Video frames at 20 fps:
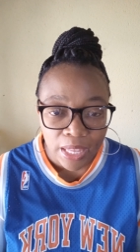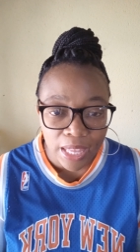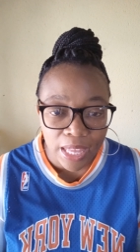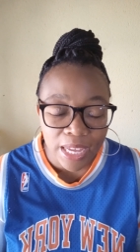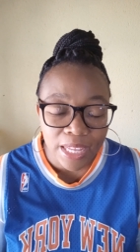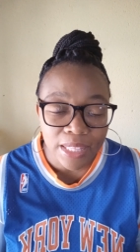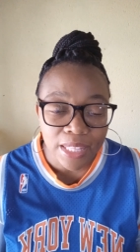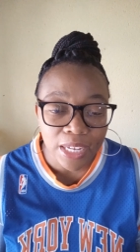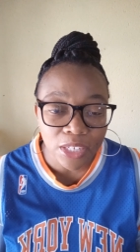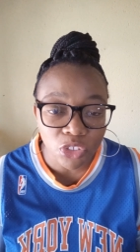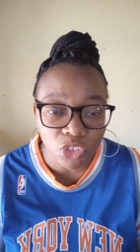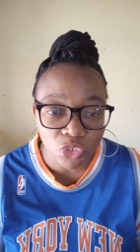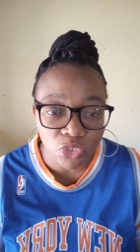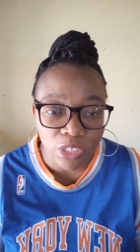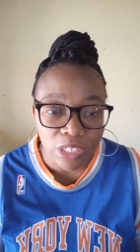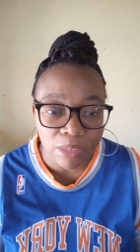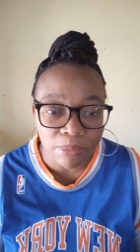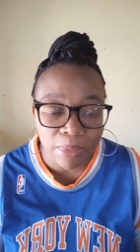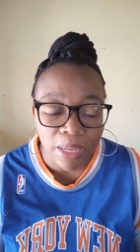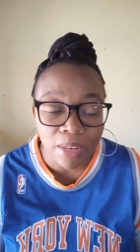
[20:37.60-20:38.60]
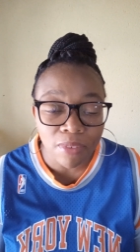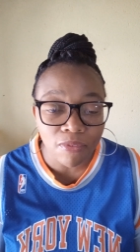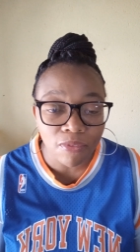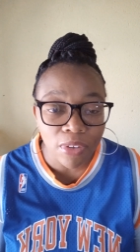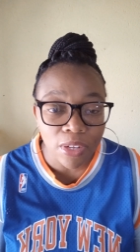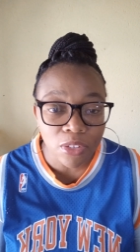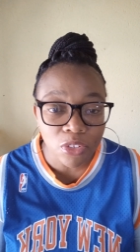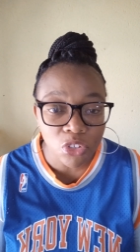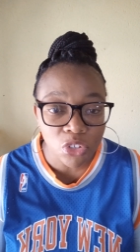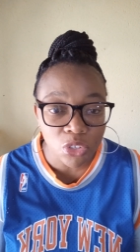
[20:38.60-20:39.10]
In that dream, it
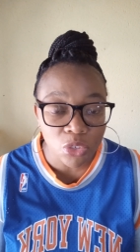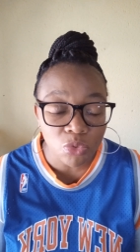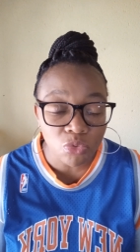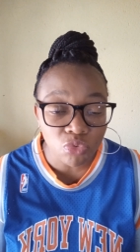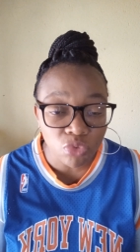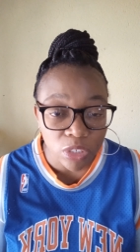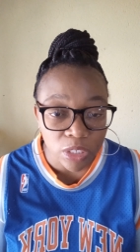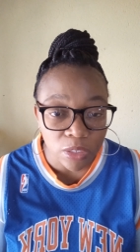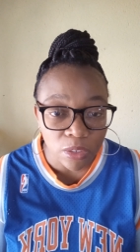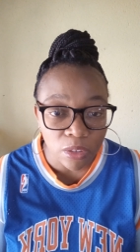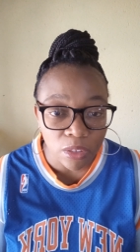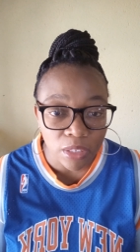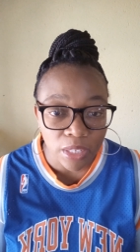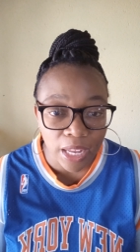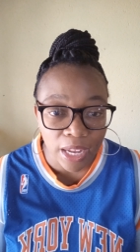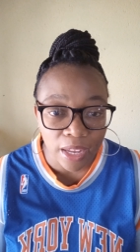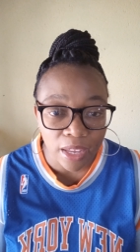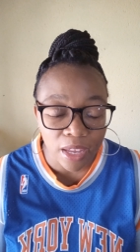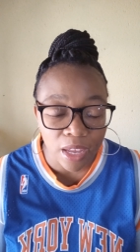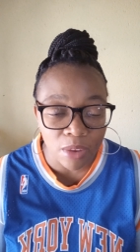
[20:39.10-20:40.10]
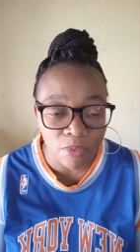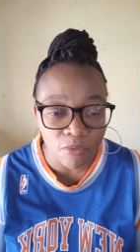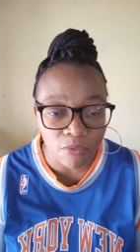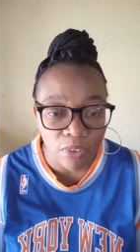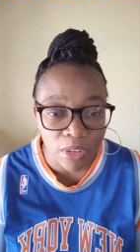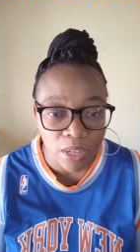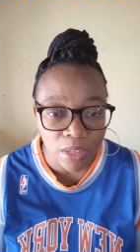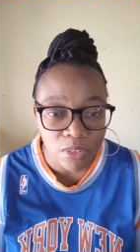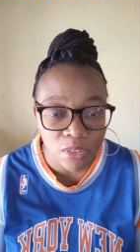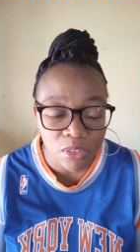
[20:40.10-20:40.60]
felt so real. Like it
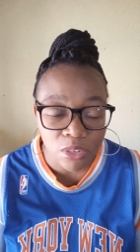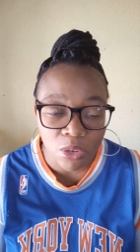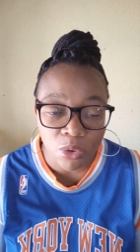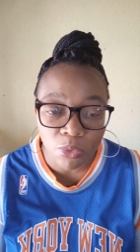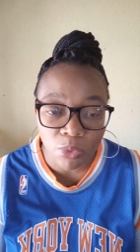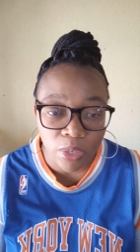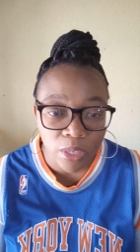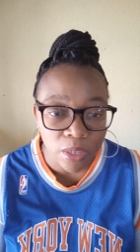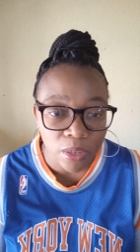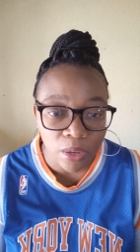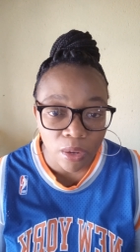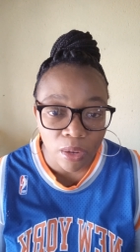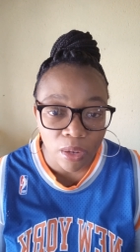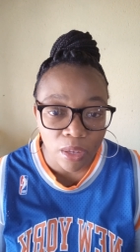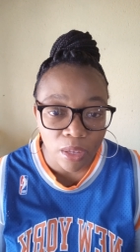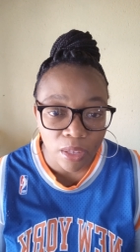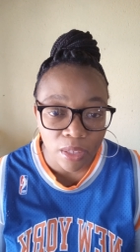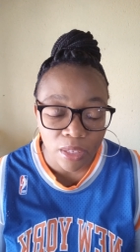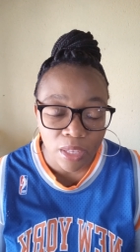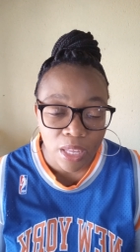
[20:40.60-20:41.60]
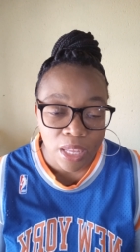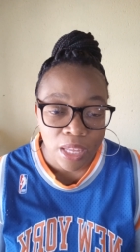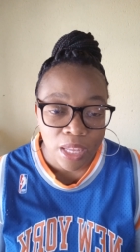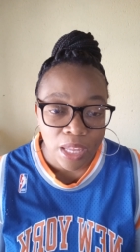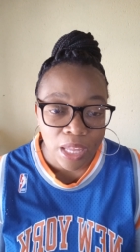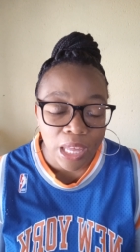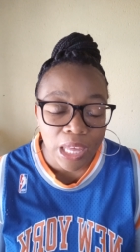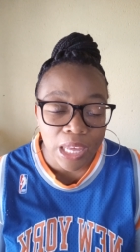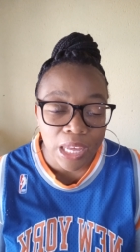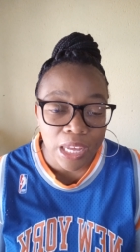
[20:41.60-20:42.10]
felt so real.
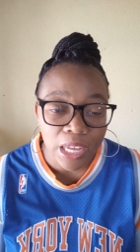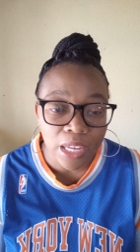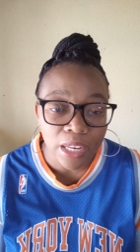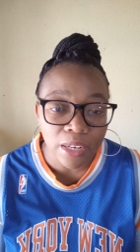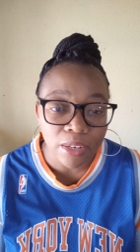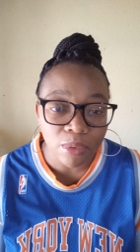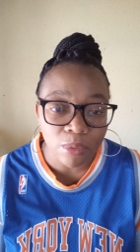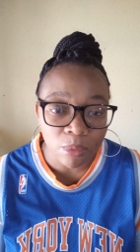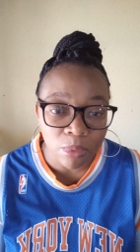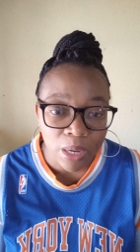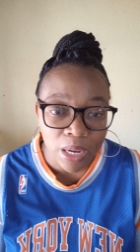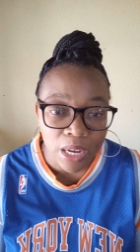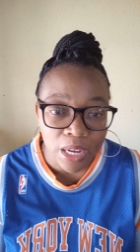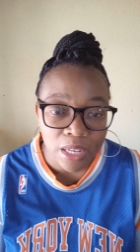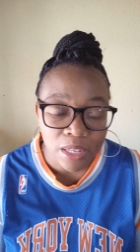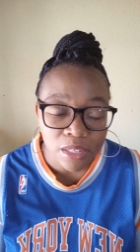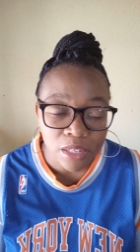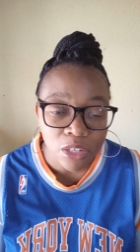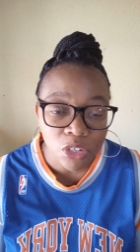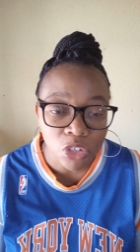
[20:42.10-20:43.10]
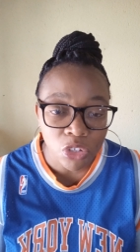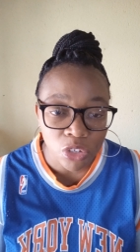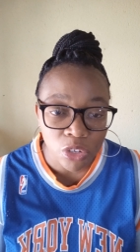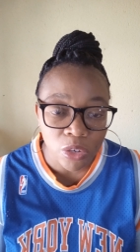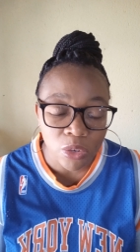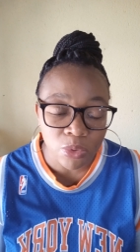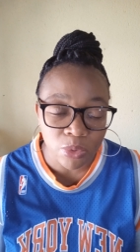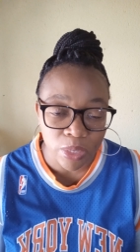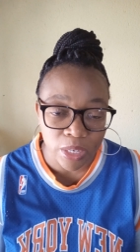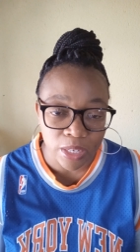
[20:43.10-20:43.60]
It was
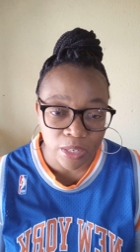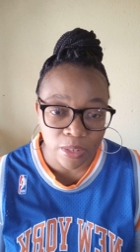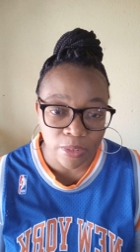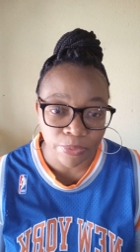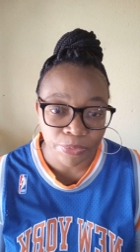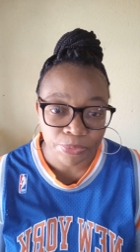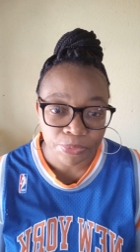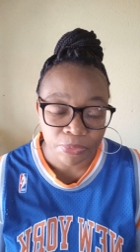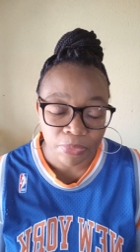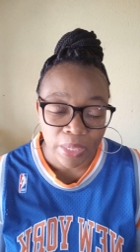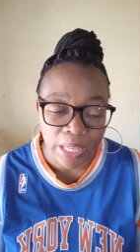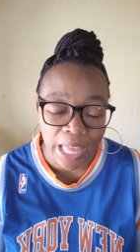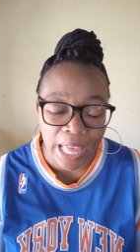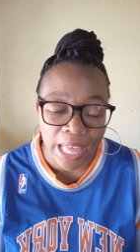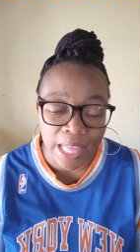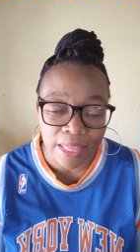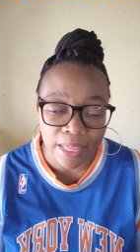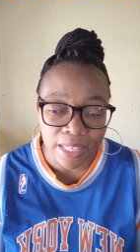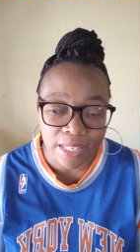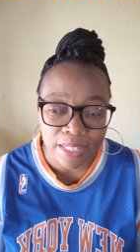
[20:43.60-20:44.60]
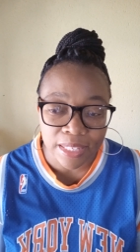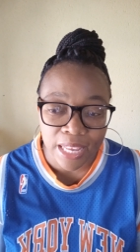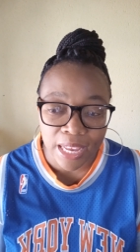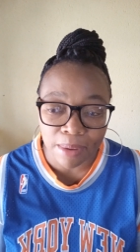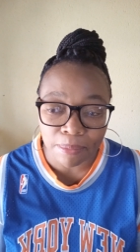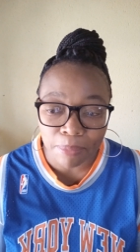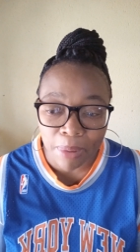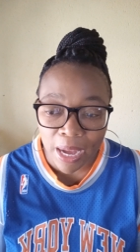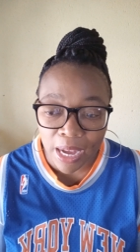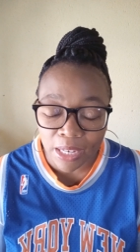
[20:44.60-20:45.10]
so real. And the
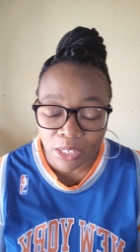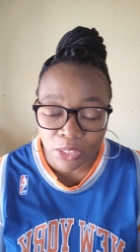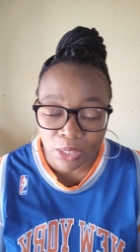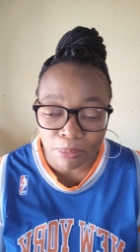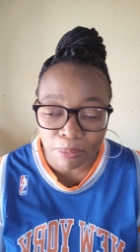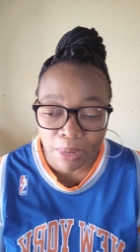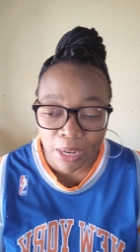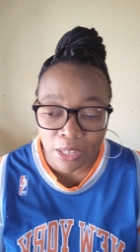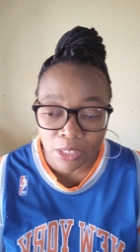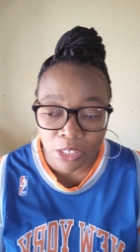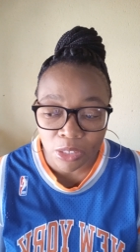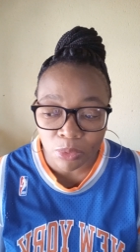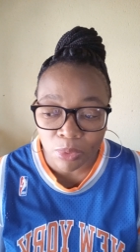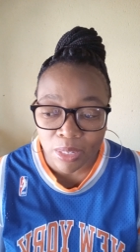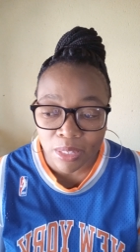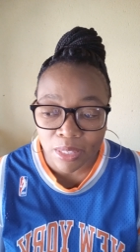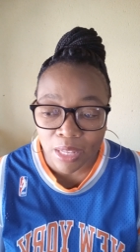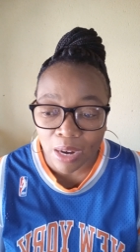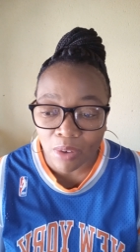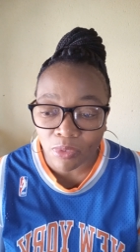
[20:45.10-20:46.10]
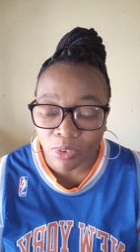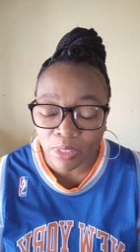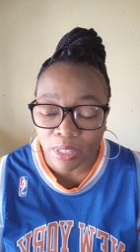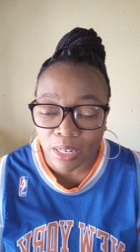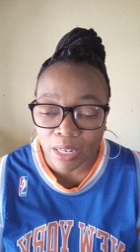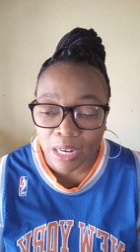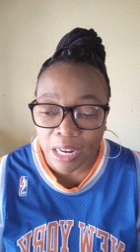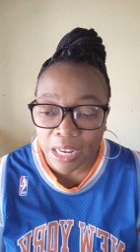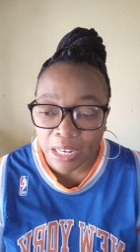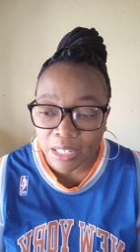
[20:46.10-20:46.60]
sad part about it was that for the
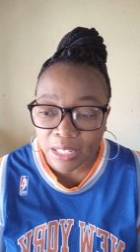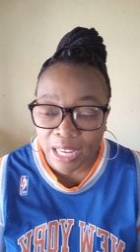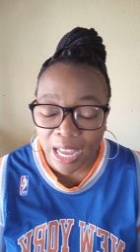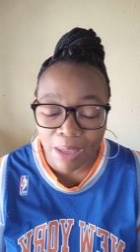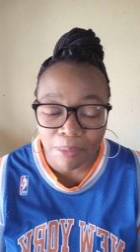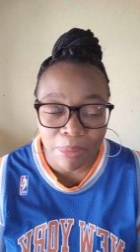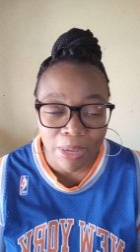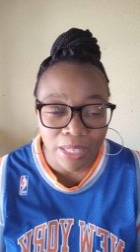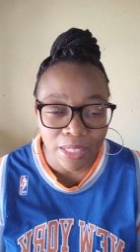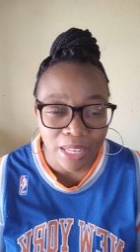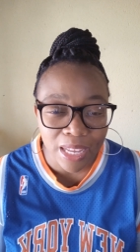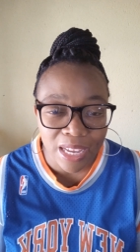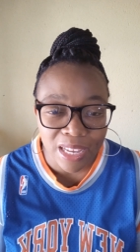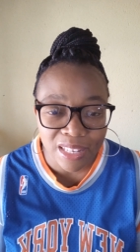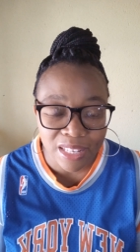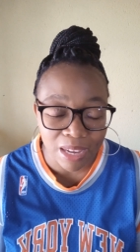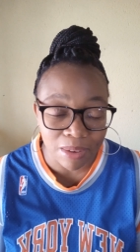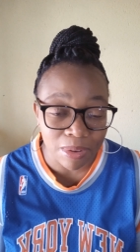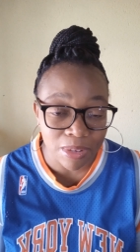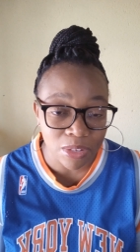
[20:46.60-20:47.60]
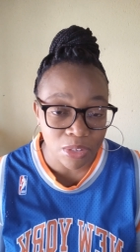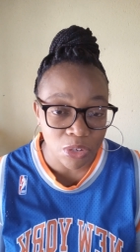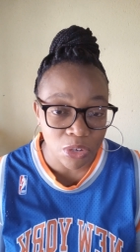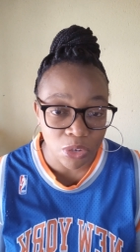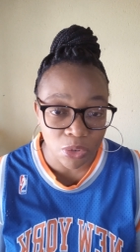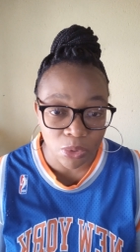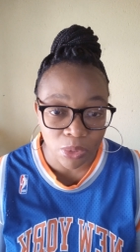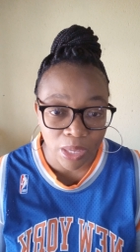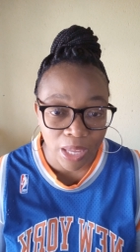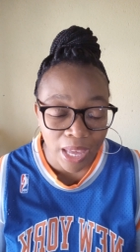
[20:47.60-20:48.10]
next coming days, I was not
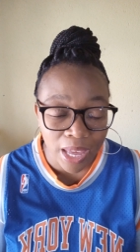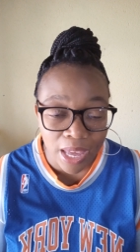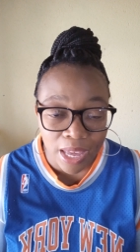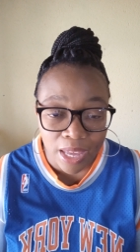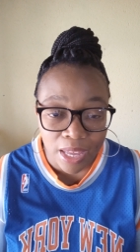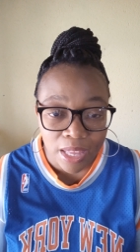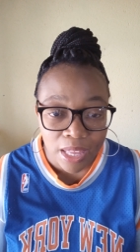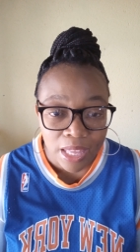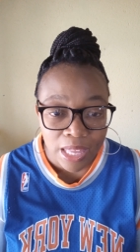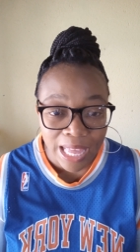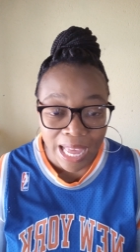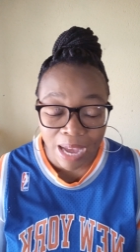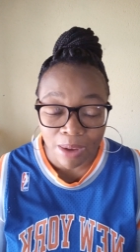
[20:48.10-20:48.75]
okay.